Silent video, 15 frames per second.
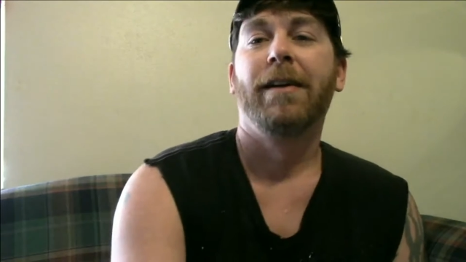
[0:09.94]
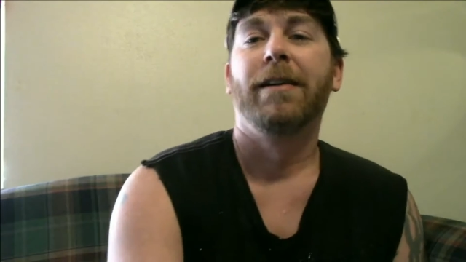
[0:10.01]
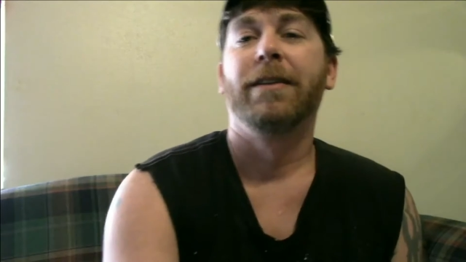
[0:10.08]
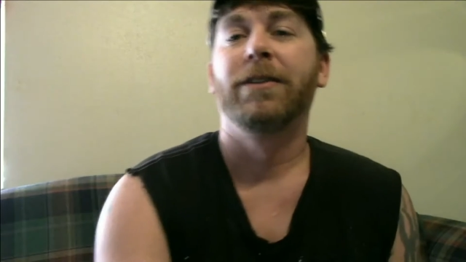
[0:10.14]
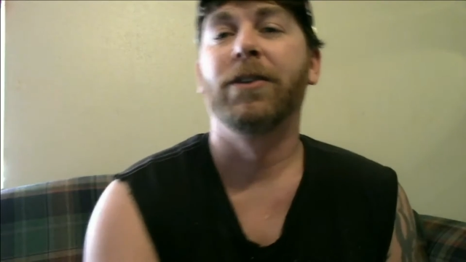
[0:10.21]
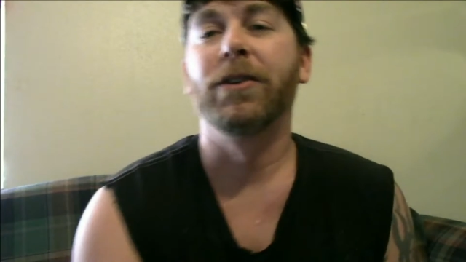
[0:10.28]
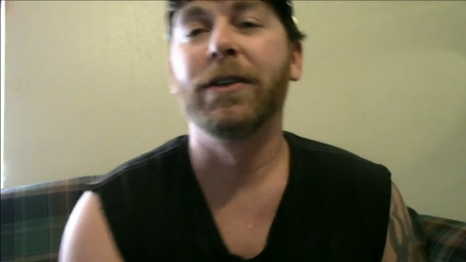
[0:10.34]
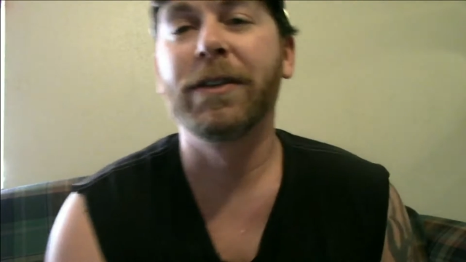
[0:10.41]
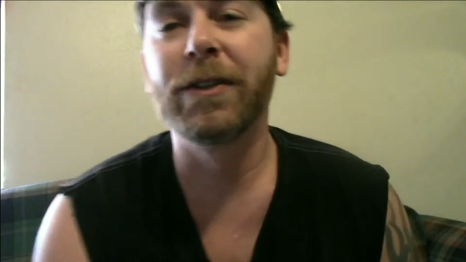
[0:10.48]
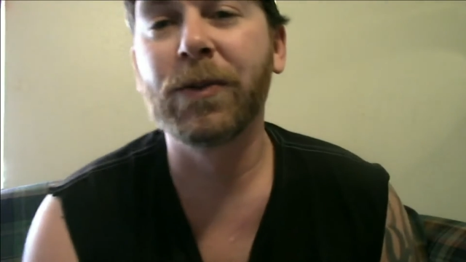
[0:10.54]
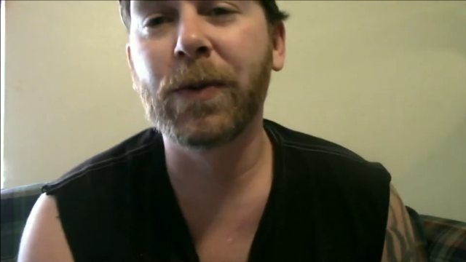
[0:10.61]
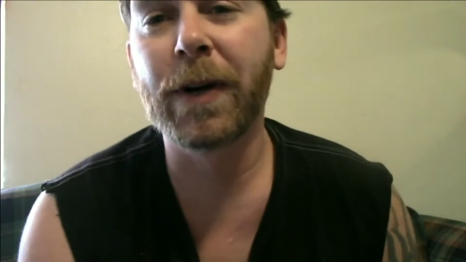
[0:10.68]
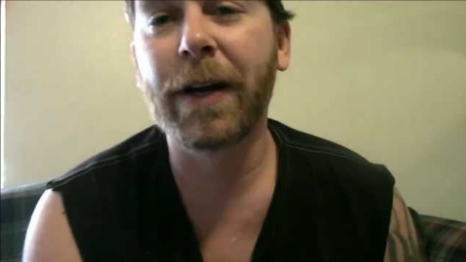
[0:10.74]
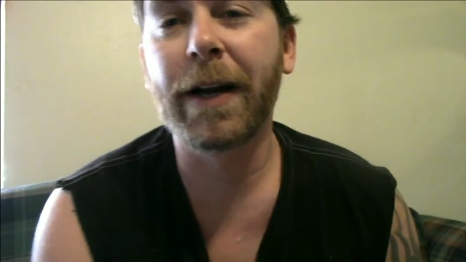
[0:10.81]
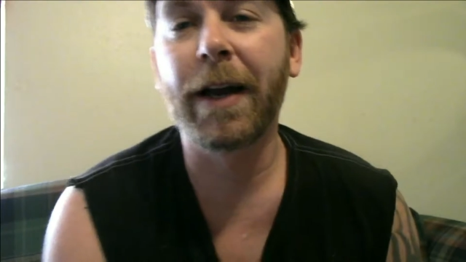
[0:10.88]
So this is
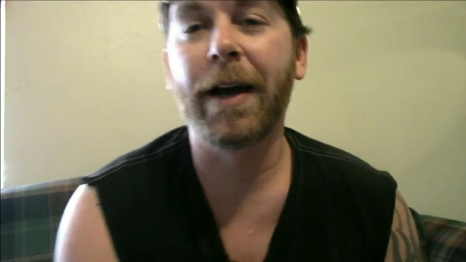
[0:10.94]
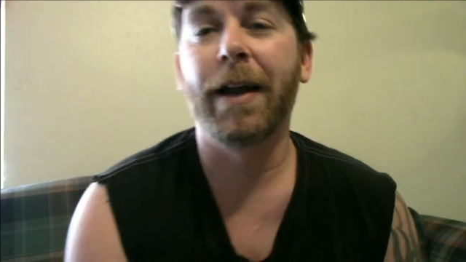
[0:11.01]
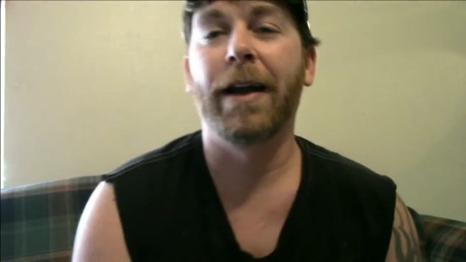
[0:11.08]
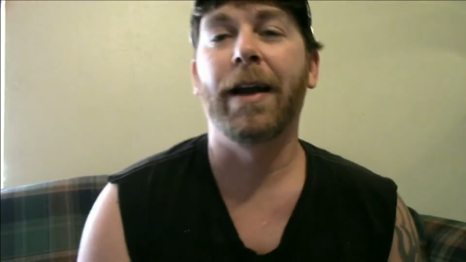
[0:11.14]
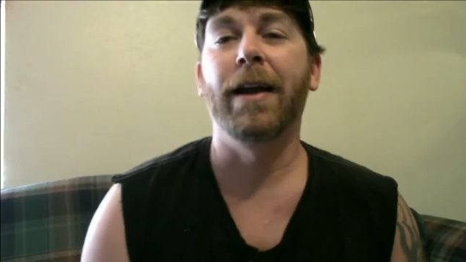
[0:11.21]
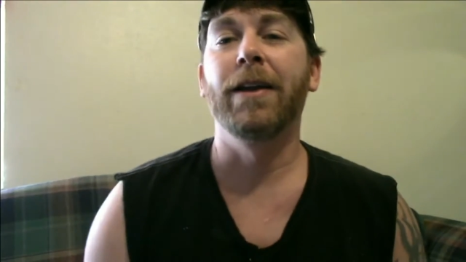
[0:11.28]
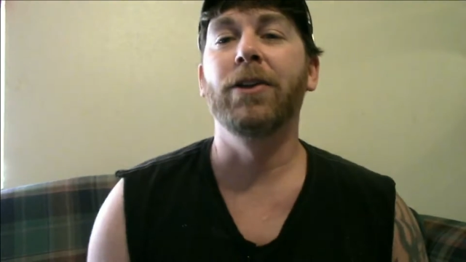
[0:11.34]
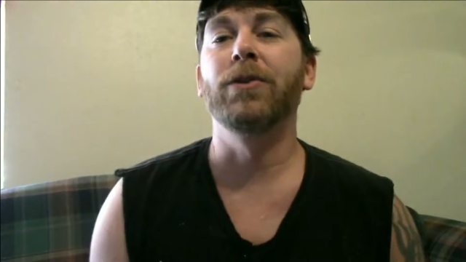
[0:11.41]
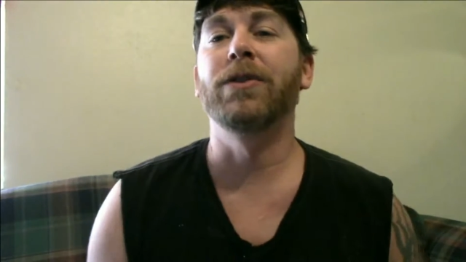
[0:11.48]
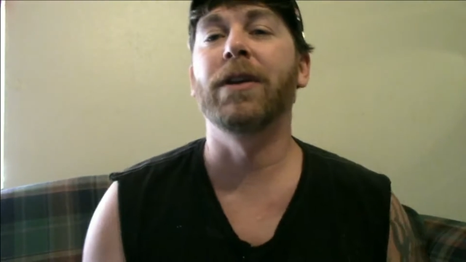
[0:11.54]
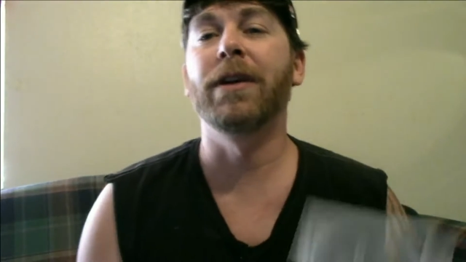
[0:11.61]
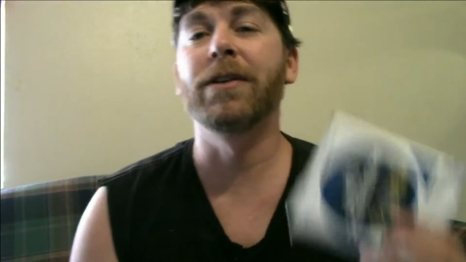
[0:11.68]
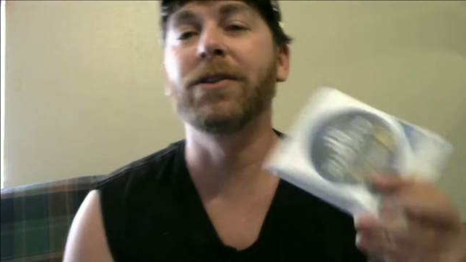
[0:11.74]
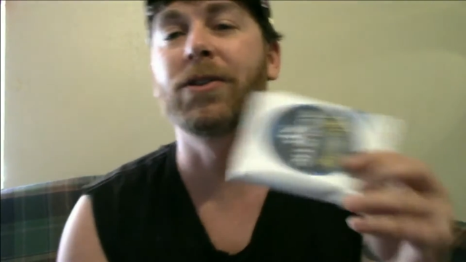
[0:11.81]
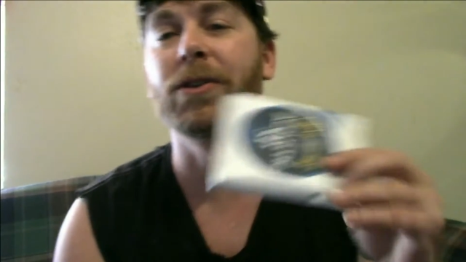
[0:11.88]
what I got. I got a new
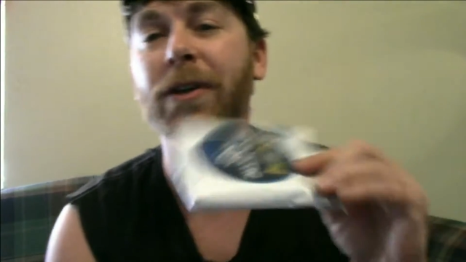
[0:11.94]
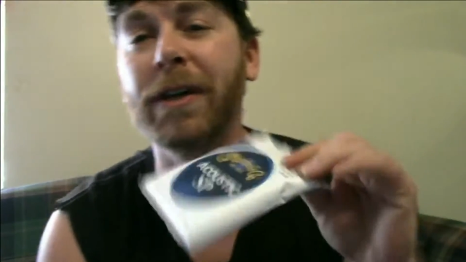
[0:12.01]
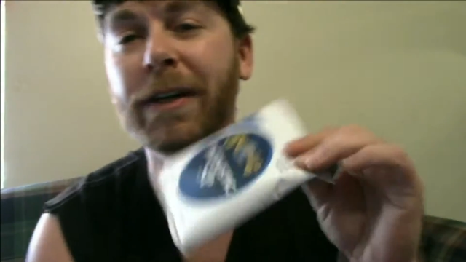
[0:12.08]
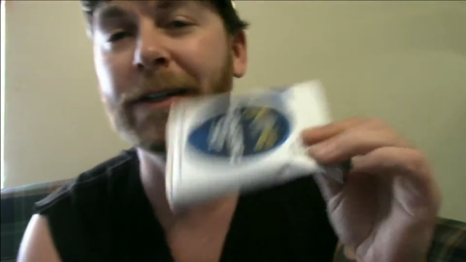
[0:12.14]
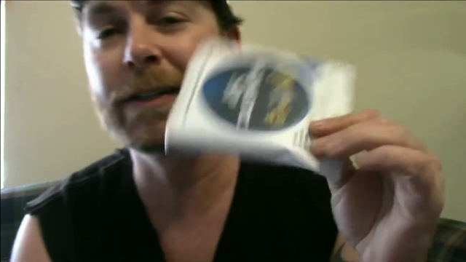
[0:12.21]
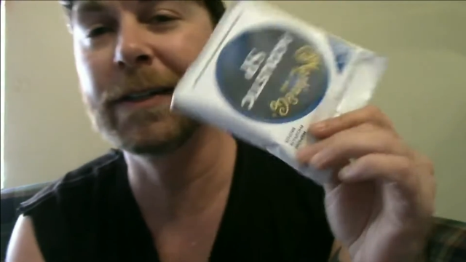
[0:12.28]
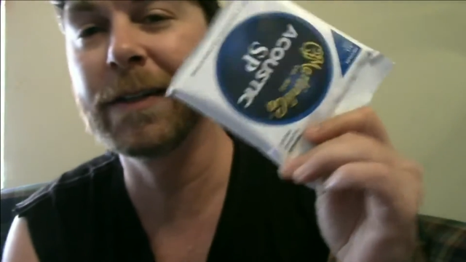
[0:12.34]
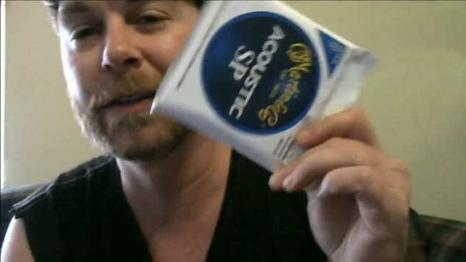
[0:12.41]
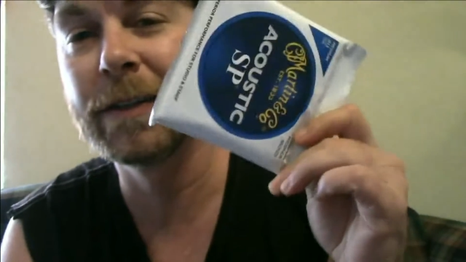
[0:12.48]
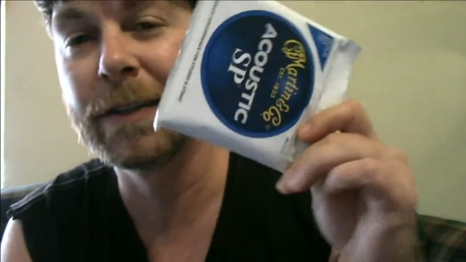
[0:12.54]
set of strings,